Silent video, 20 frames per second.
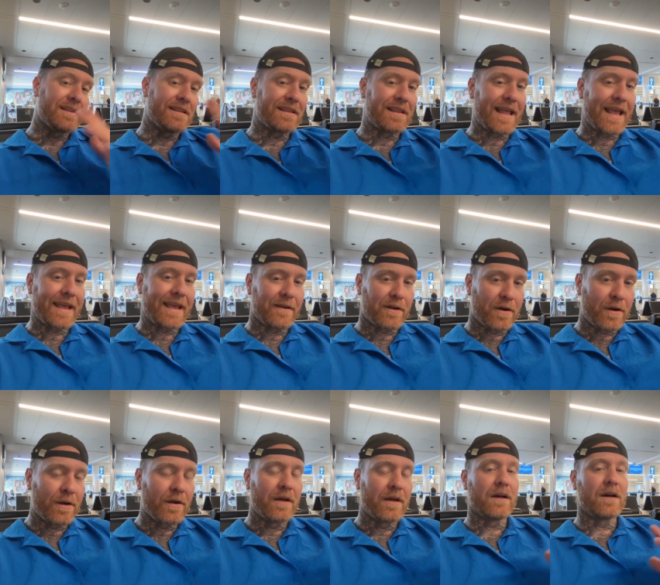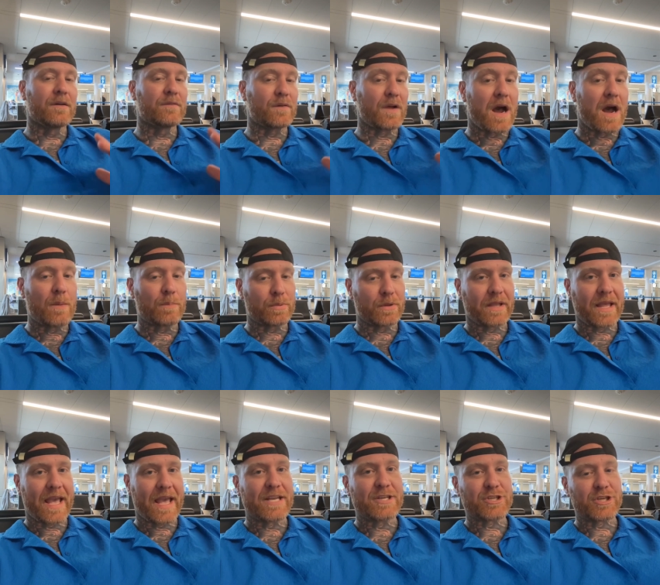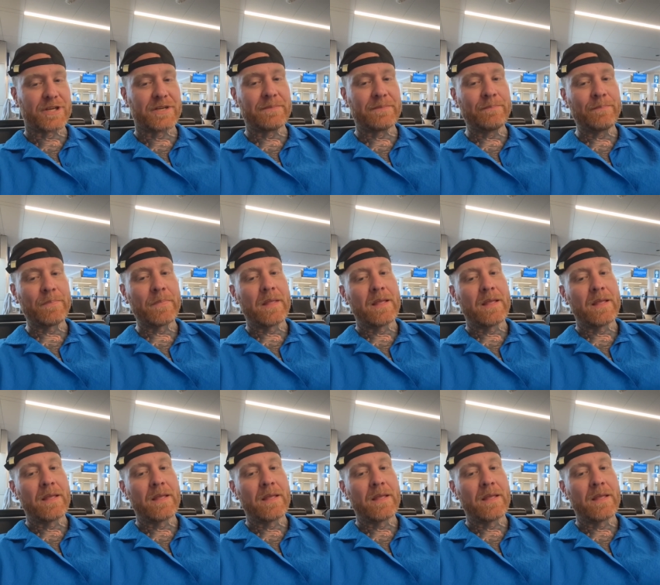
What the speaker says: layer of complication.